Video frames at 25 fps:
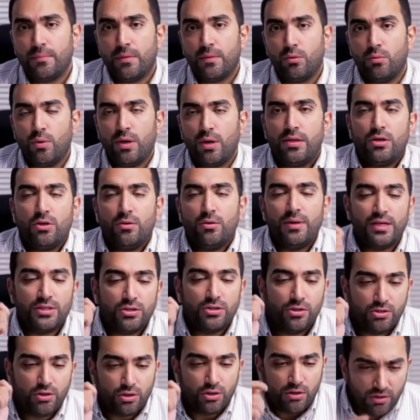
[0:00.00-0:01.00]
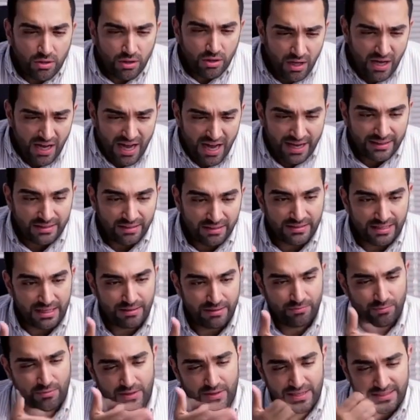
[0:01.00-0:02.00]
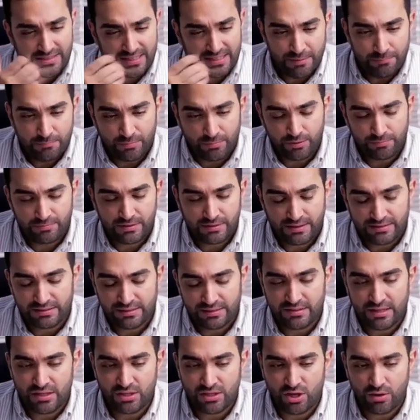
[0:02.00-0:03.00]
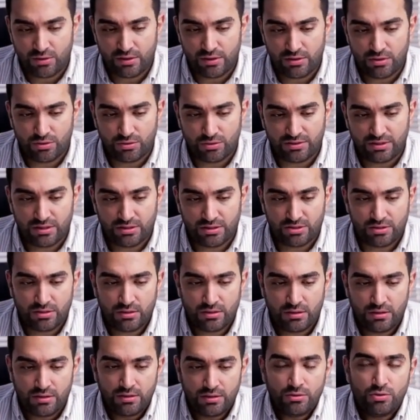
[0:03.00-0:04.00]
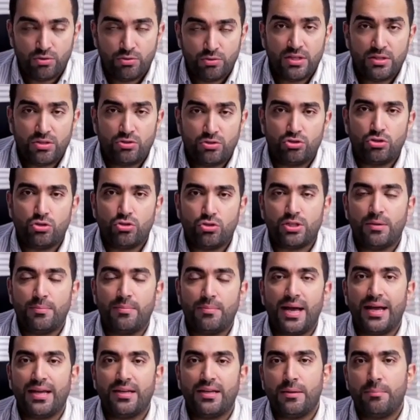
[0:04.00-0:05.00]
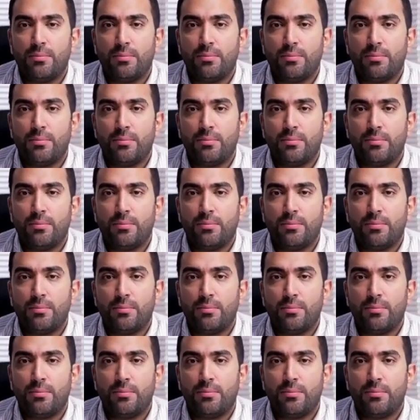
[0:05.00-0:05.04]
wants to register. I just gave you an example of this in the current usage. You need to streamline the